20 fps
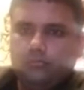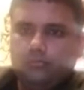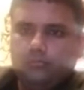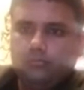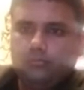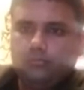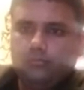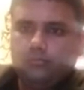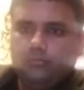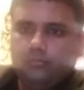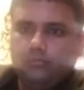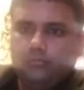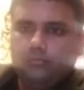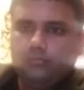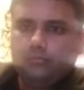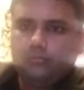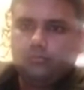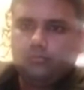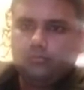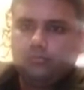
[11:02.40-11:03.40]

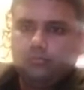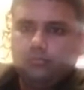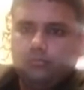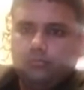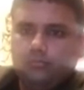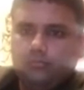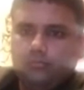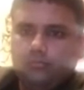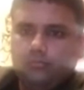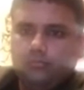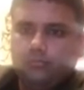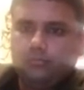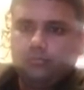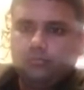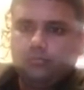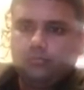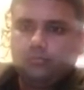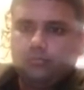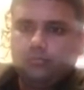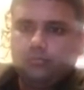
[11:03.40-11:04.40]

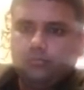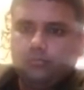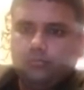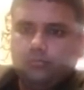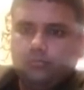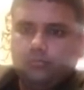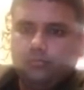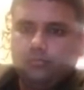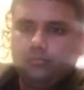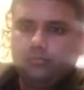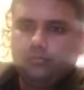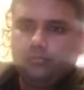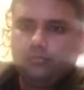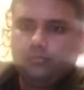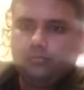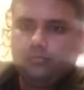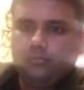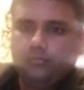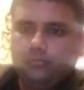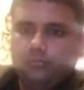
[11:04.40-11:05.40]

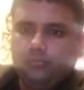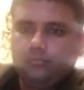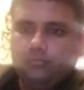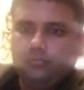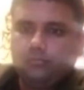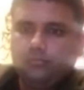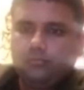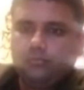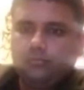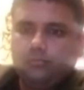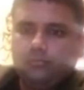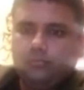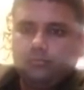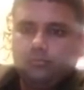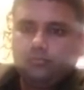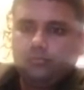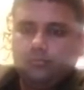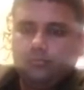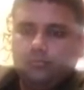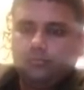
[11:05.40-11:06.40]

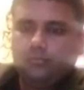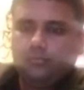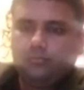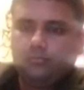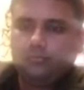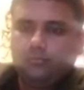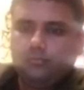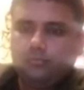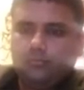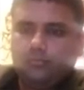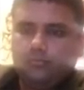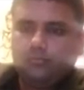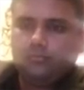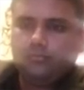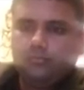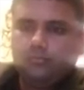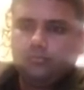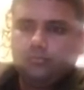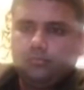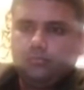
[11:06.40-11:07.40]

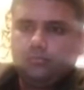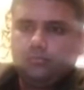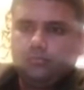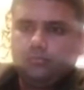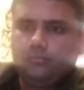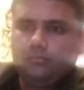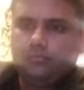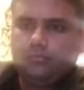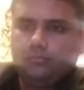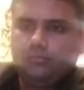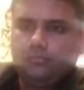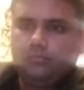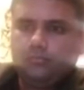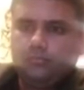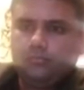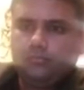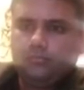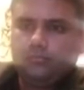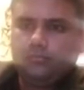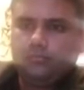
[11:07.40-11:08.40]

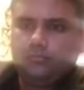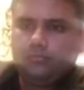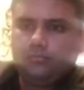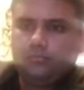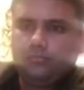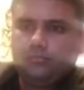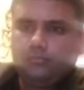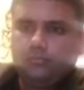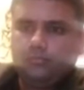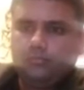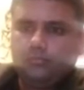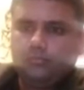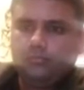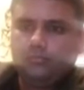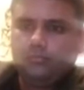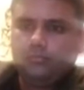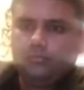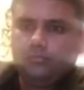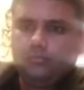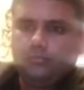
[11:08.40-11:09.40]

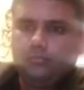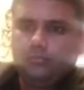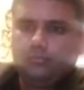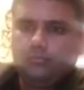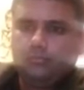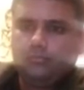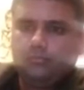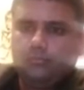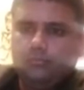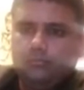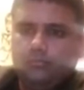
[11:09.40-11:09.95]
(silent)